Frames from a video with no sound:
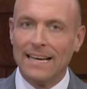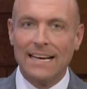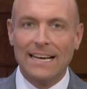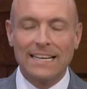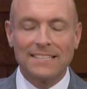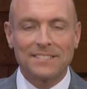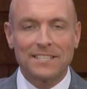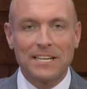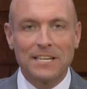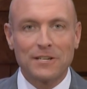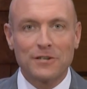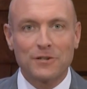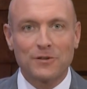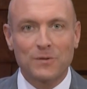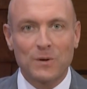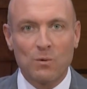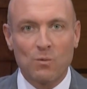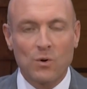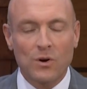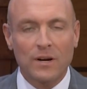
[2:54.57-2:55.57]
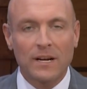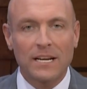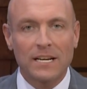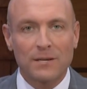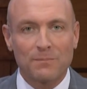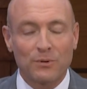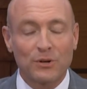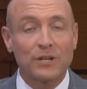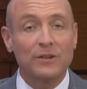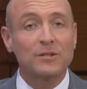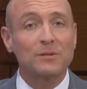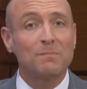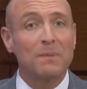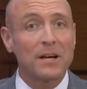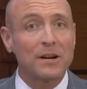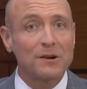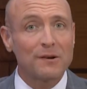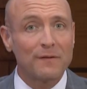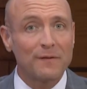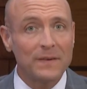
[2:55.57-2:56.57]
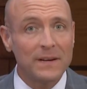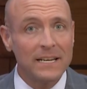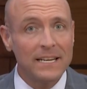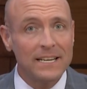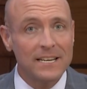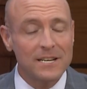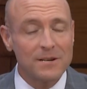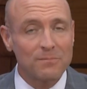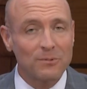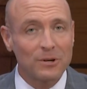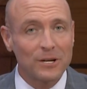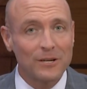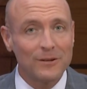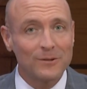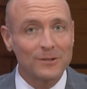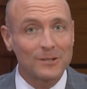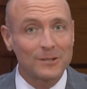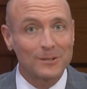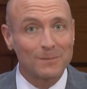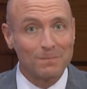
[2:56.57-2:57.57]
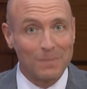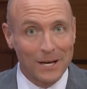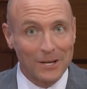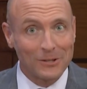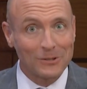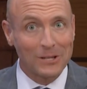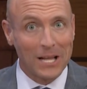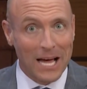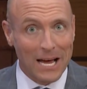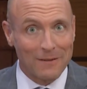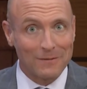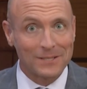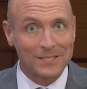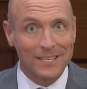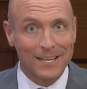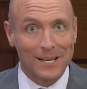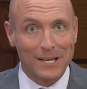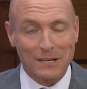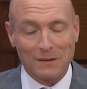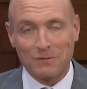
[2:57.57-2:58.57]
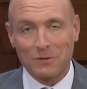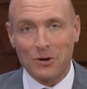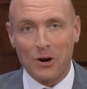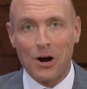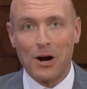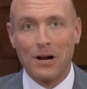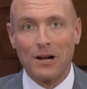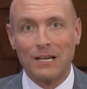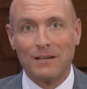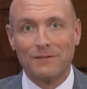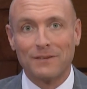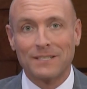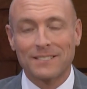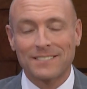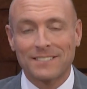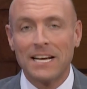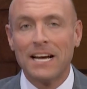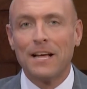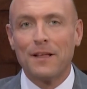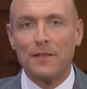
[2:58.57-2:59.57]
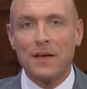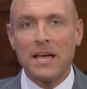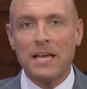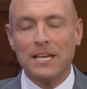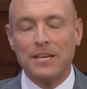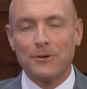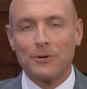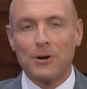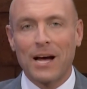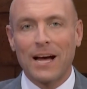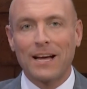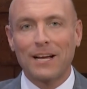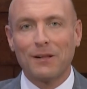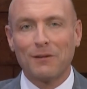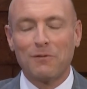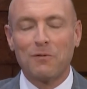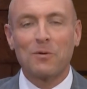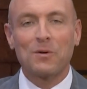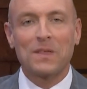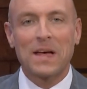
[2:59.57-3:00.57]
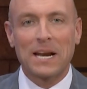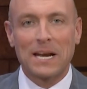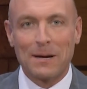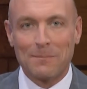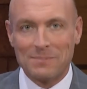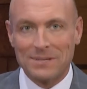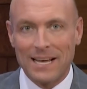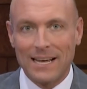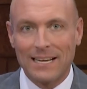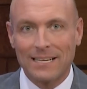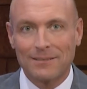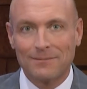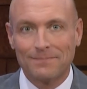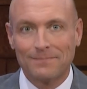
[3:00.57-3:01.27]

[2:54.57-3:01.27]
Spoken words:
It's an industry working to produce better feed, to produce better livestock for all of us. Thank you, Kyle, for that update.